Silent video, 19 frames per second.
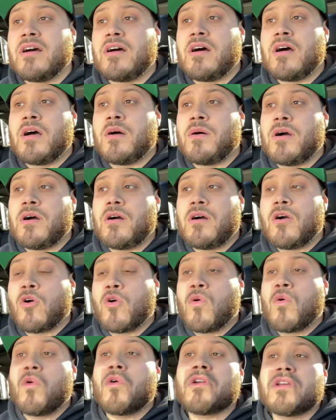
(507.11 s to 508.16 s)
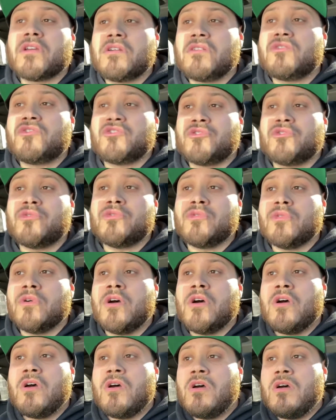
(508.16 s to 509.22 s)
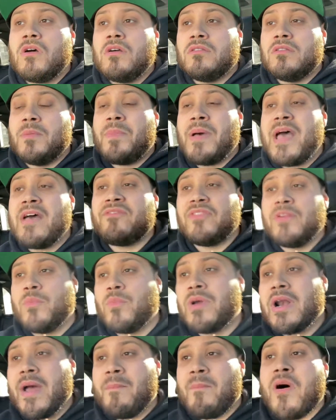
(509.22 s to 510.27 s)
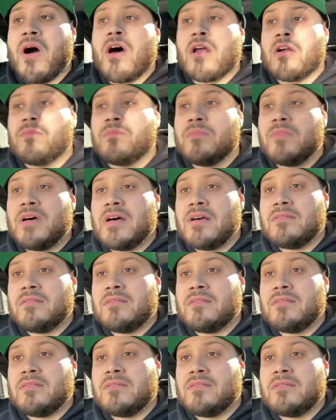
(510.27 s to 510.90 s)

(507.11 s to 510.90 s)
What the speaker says: According to the pamphlet when I bought them,